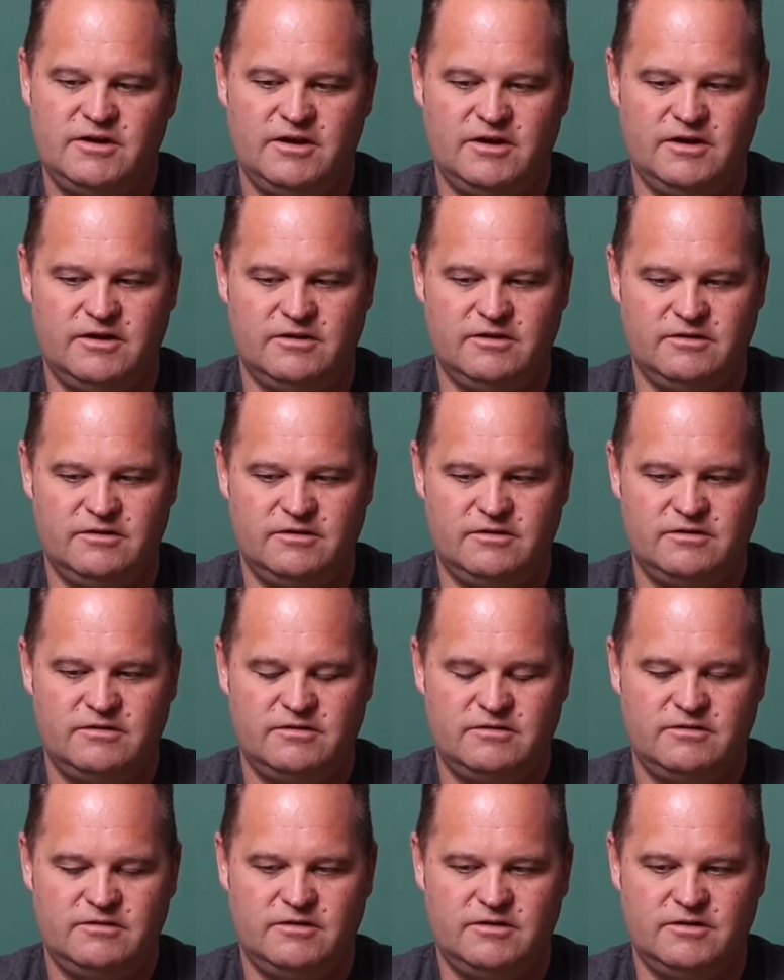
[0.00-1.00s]
And
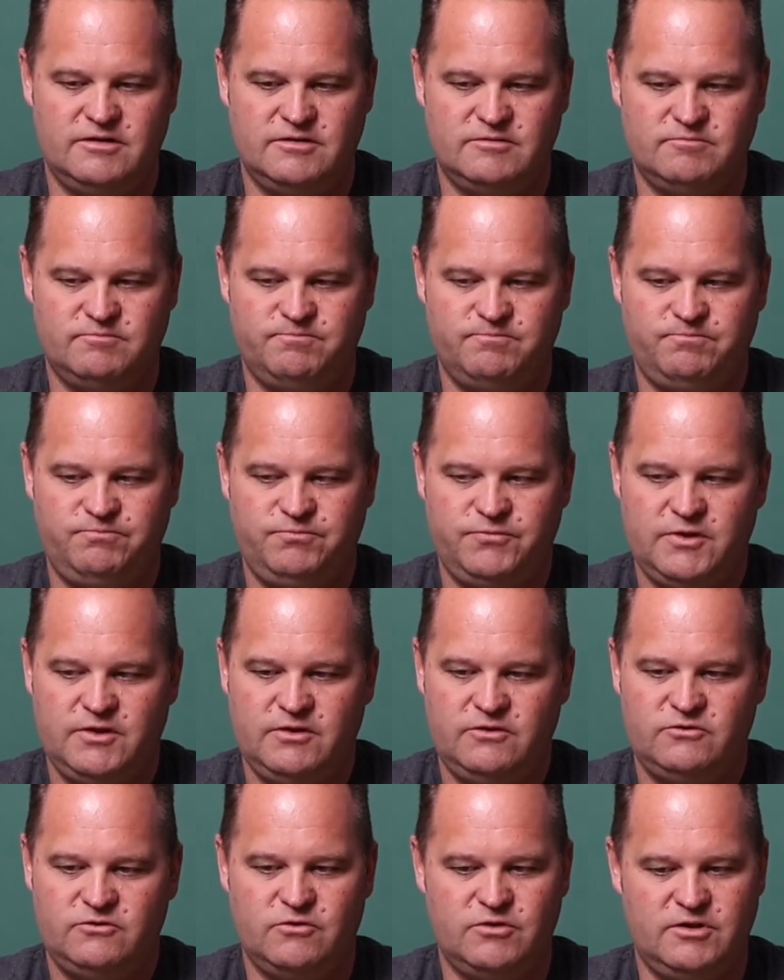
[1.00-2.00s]

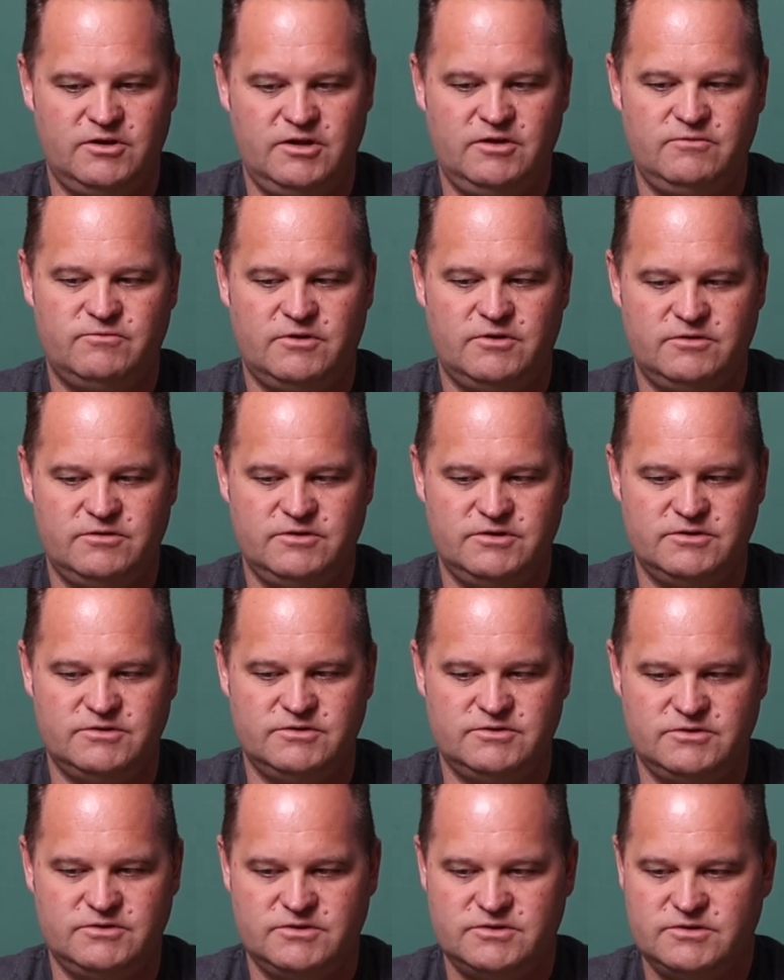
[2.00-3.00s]
so the default
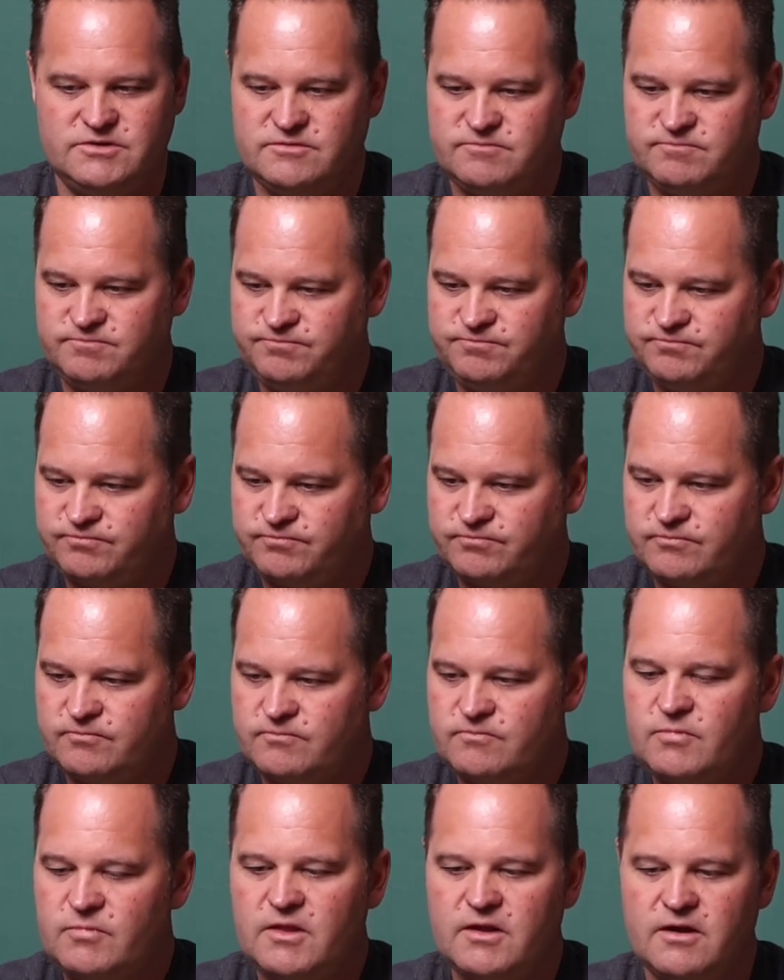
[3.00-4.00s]
is,
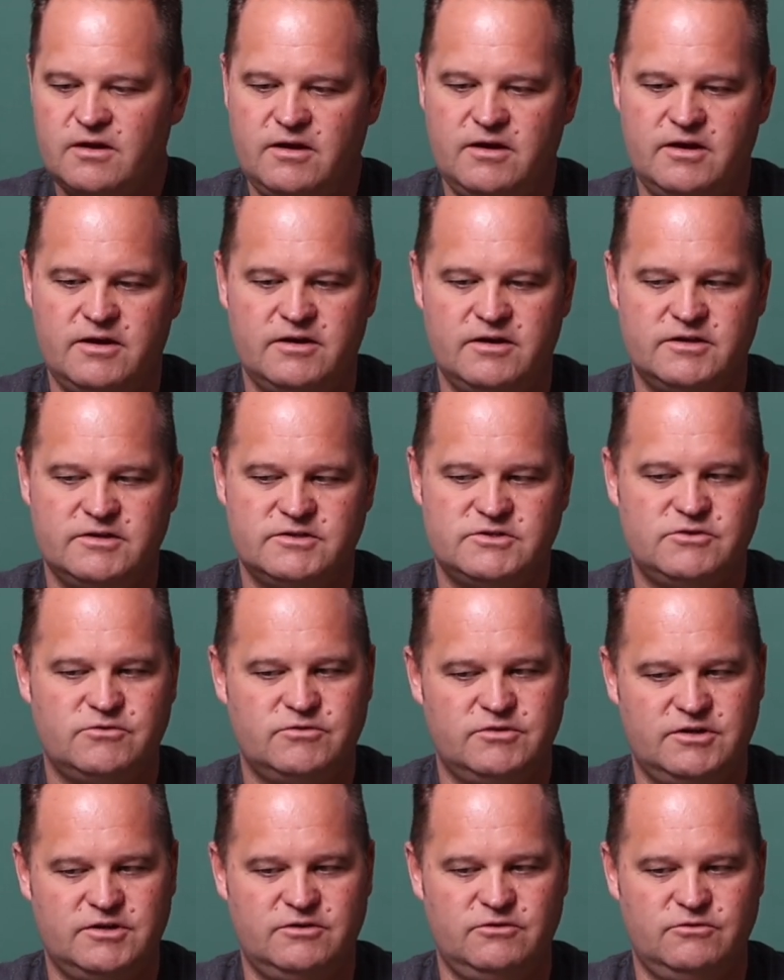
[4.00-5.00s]

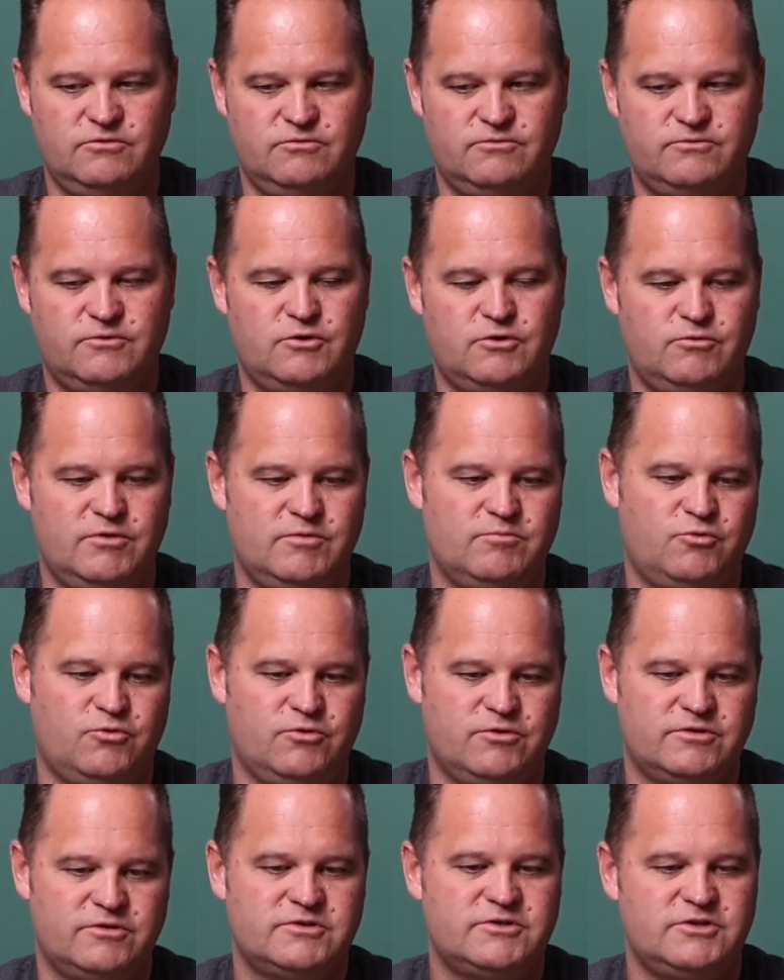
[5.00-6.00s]
so it can do photo
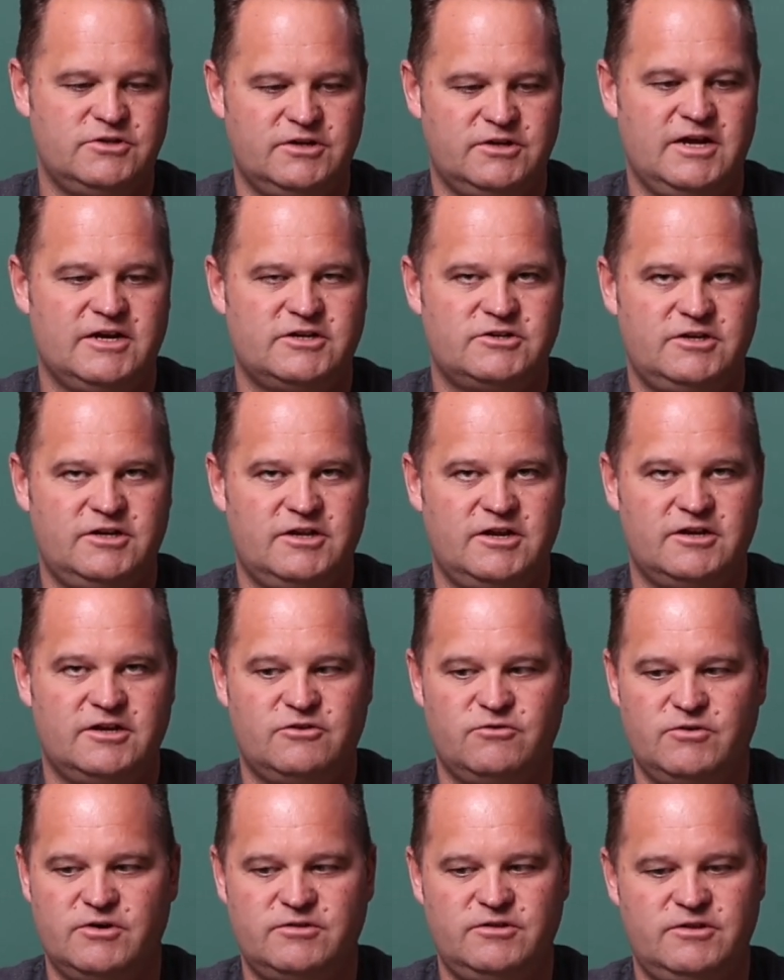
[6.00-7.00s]
import, so you can actually
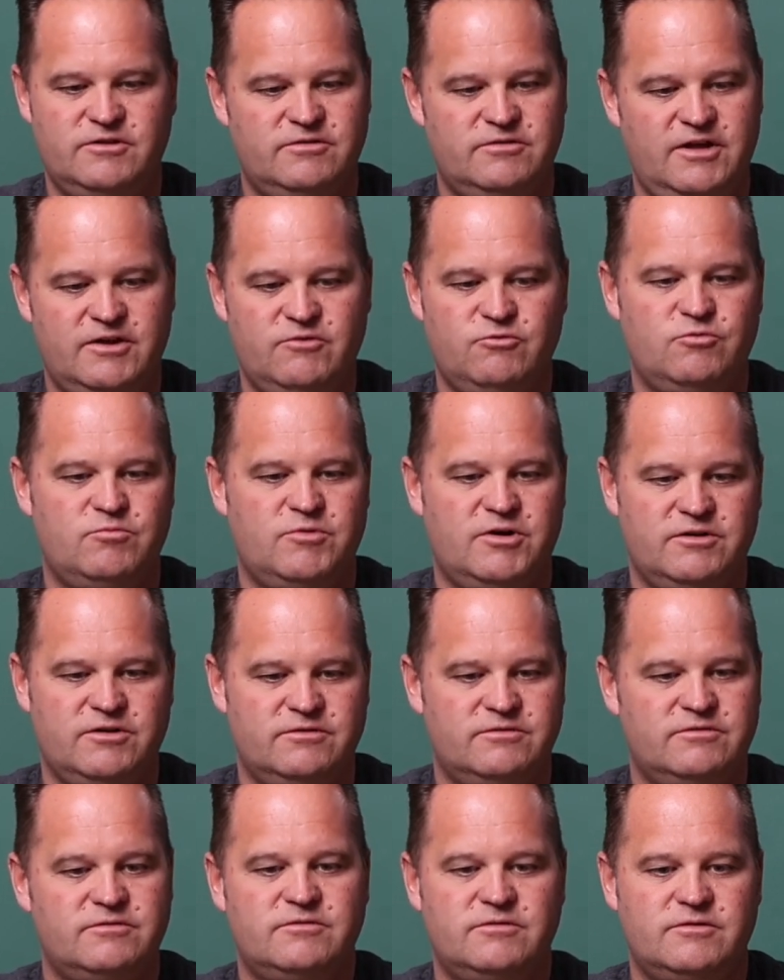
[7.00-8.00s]
connect directly to Lightroom
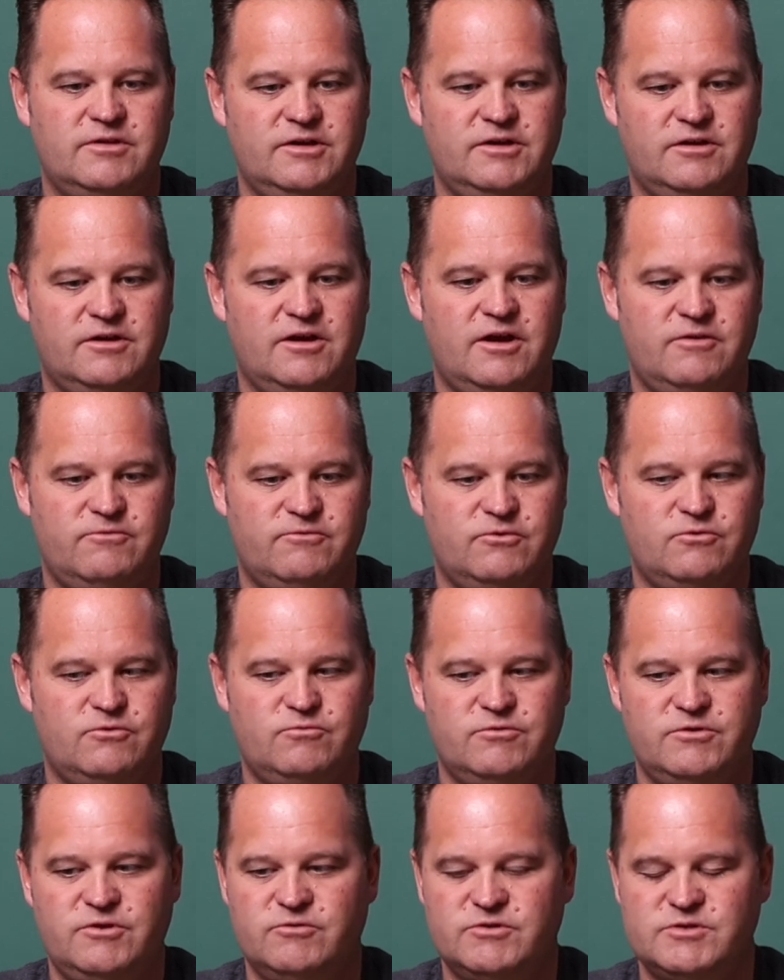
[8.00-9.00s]
on like an
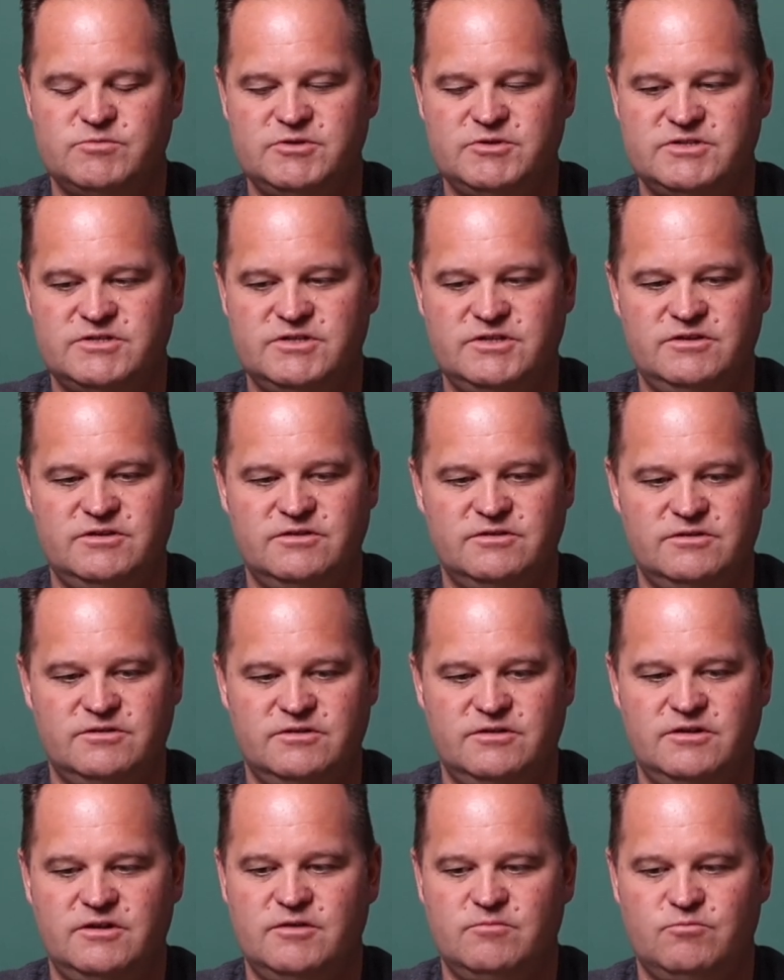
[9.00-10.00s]
iPhone with USB-C
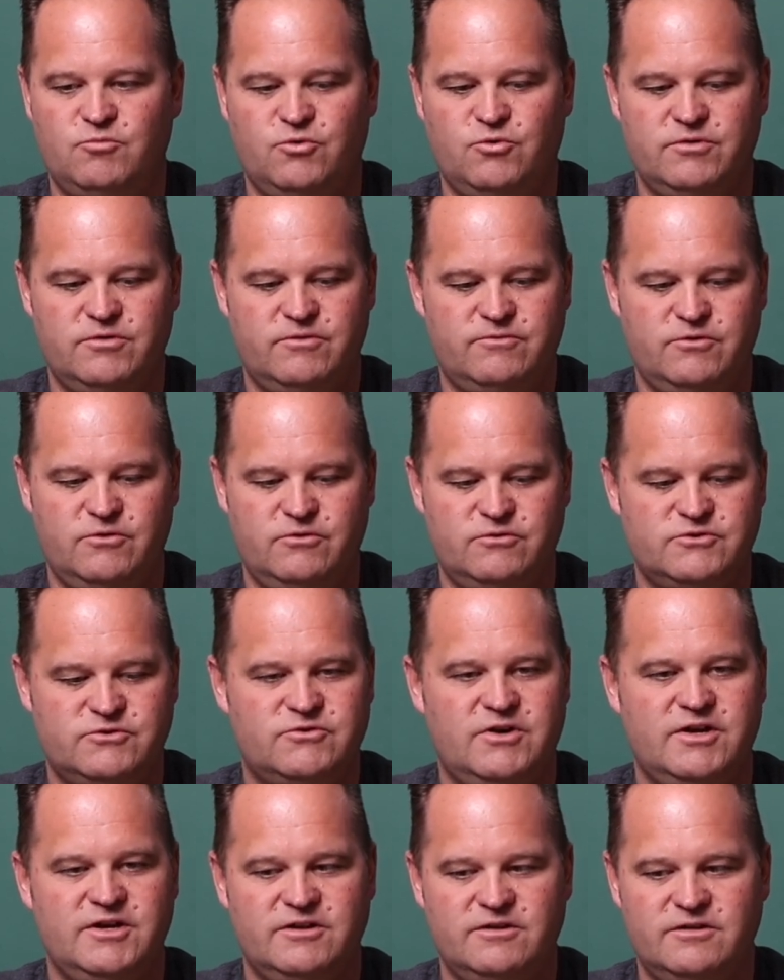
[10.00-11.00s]
and import the photos
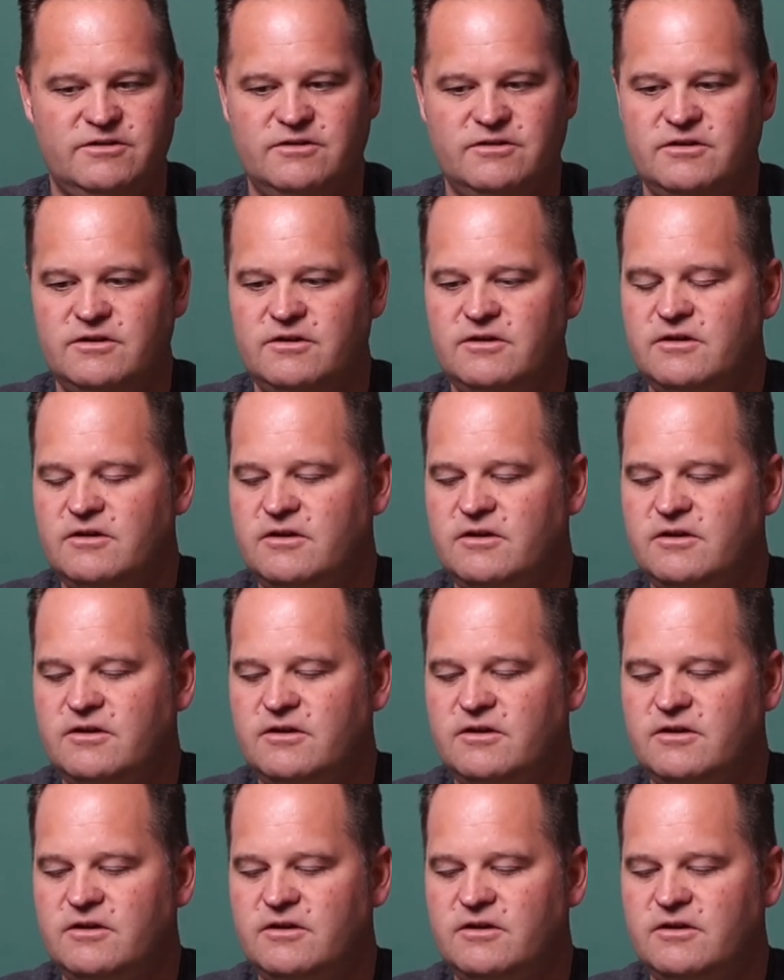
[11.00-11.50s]
right in